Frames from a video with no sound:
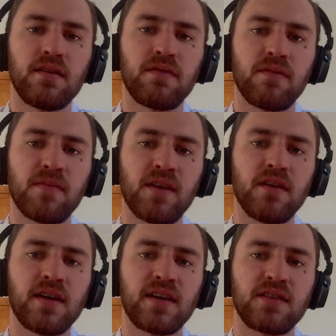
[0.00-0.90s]
from
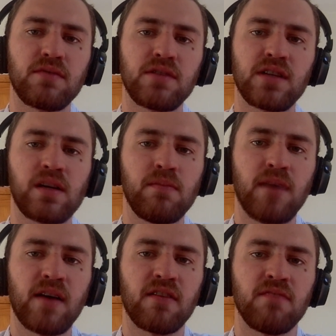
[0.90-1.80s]
there, I guess it was like a
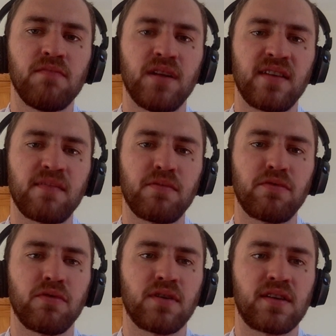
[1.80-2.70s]
matter of months
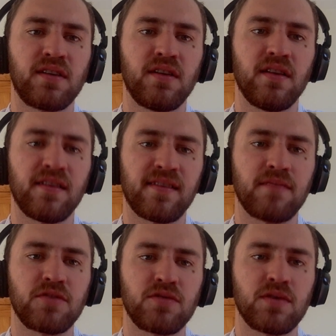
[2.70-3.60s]
before
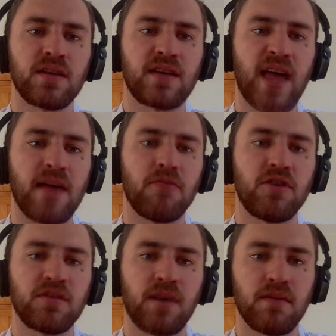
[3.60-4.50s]
Catholicism just really came
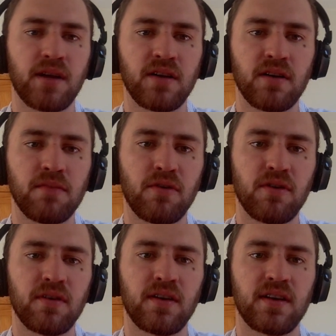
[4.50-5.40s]
onto my radar
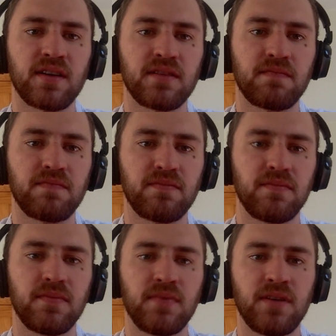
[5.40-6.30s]
more, and I
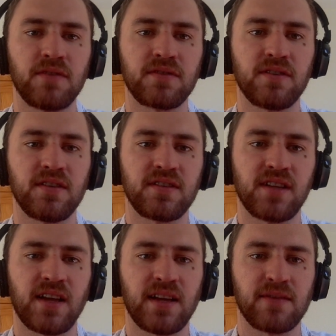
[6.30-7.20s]
started
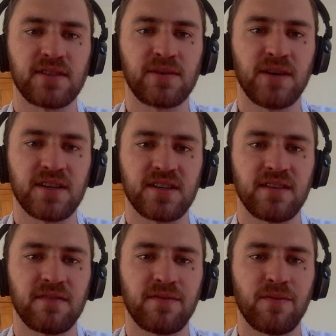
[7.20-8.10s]
saying it was a
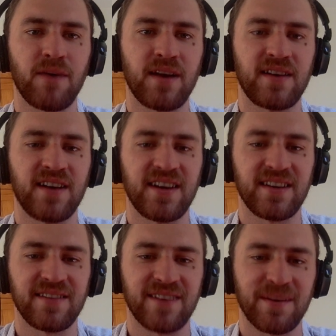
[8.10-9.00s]
question of when, not
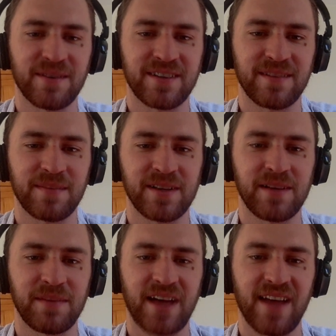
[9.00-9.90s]
if, I would
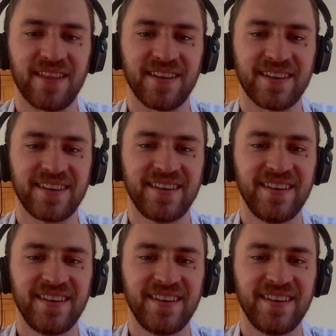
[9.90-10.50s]
become Catholic.